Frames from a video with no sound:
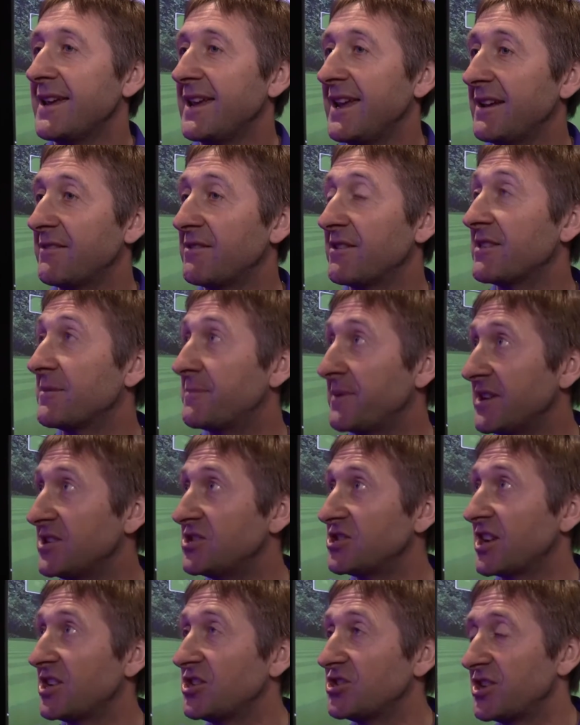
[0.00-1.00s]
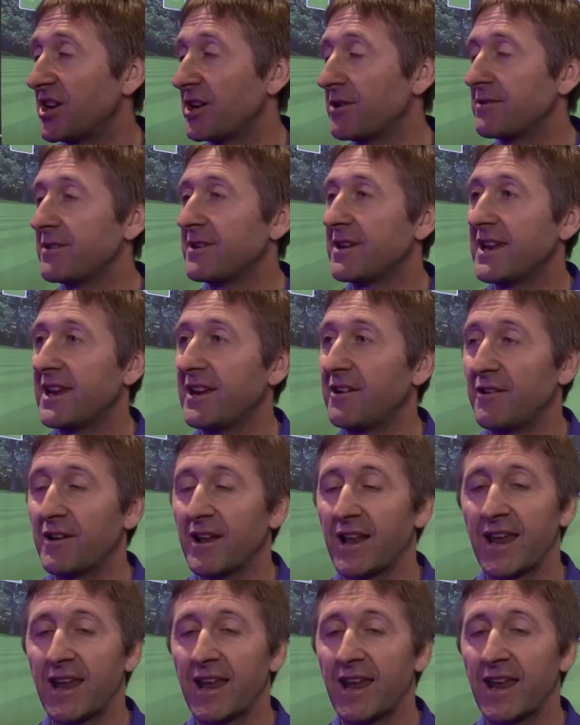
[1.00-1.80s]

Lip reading: here at the PGA show here in